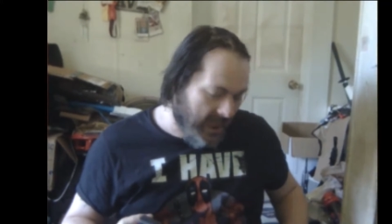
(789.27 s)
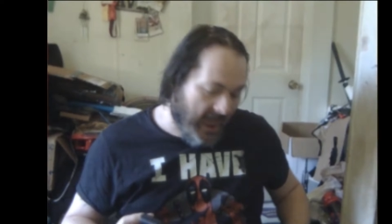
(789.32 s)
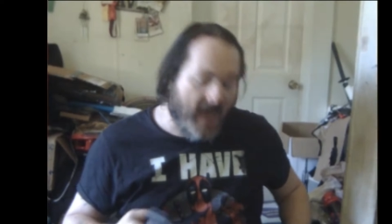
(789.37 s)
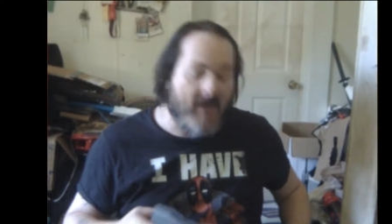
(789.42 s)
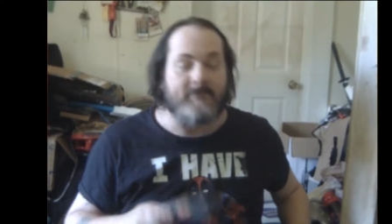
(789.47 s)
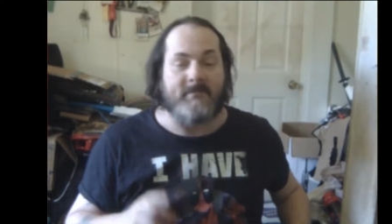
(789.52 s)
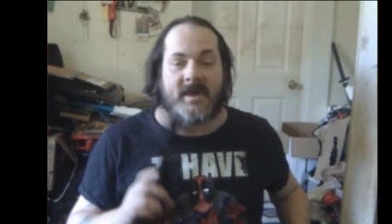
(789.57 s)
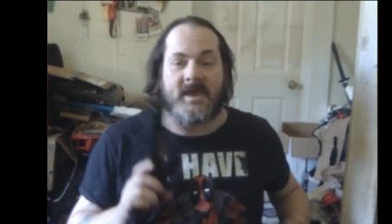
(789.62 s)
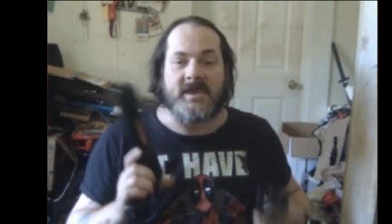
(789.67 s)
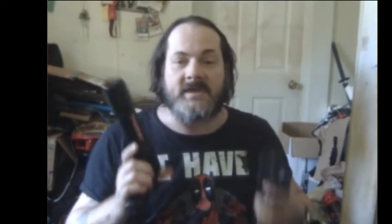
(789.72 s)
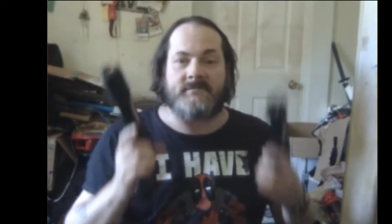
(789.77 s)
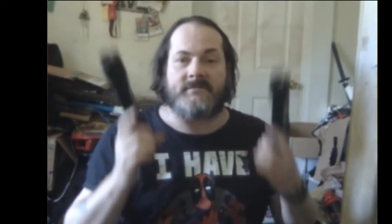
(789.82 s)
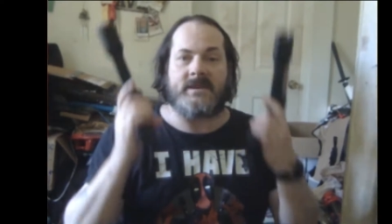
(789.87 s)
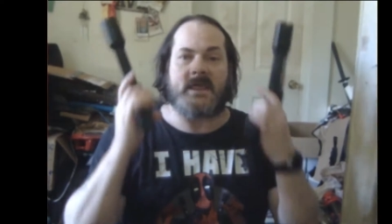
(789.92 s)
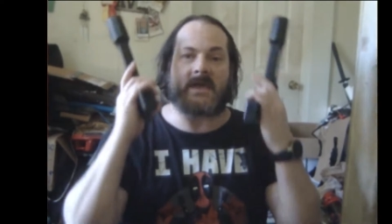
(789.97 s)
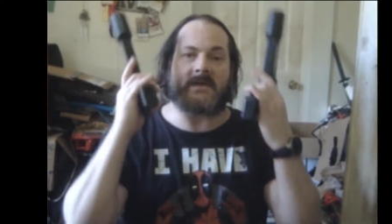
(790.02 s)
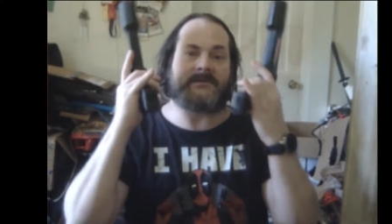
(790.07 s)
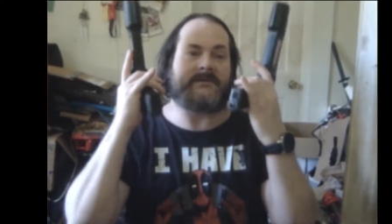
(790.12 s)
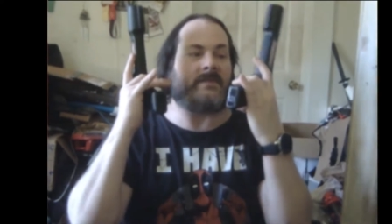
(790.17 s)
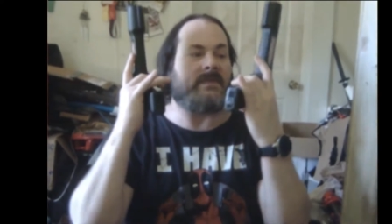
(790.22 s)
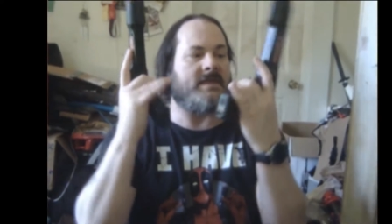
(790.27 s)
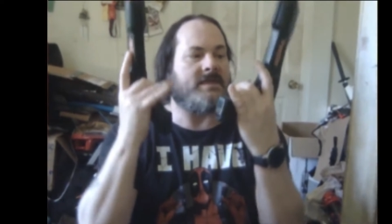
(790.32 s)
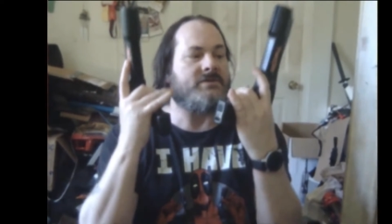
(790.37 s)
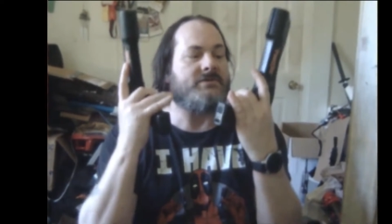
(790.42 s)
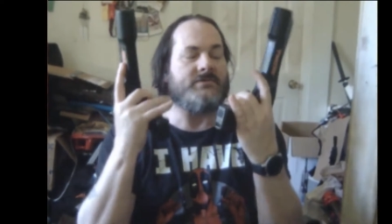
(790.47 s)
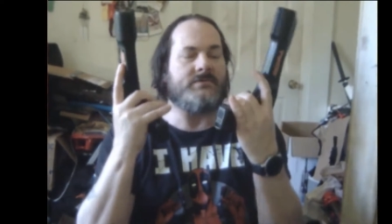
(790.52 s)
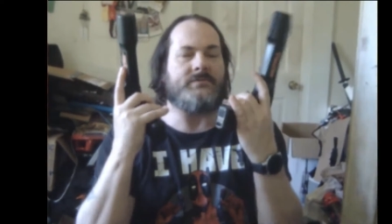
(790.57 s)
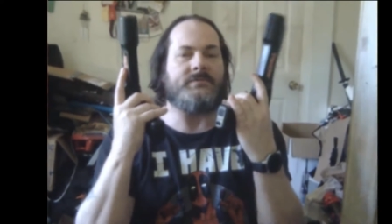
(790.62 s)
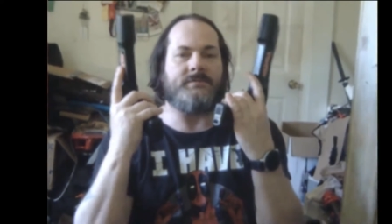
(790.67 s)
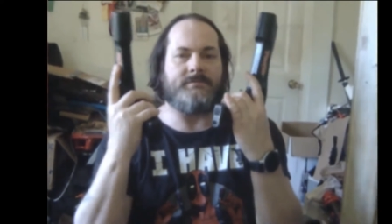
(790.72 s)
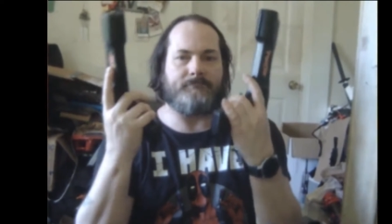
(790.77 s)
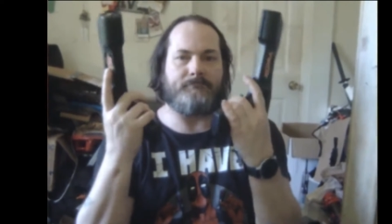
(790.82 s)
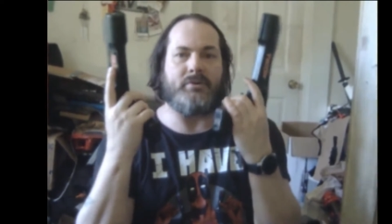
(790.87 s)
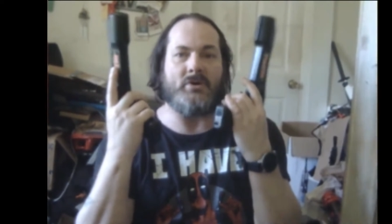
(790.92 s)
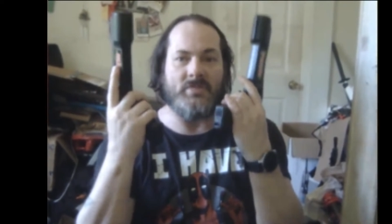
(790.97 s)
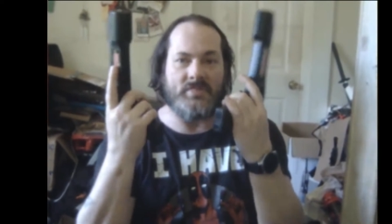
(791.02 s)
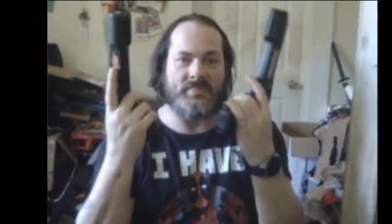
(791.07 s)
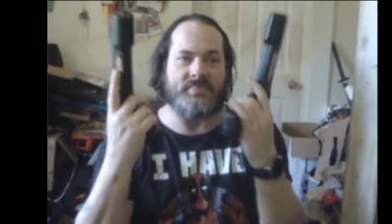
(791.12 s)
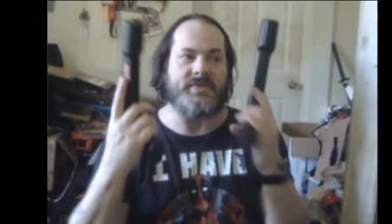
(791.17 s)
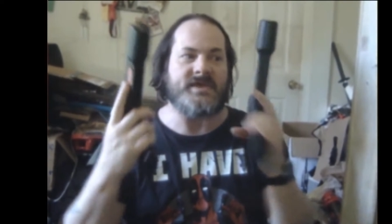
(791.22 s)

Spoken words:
I may even actually you put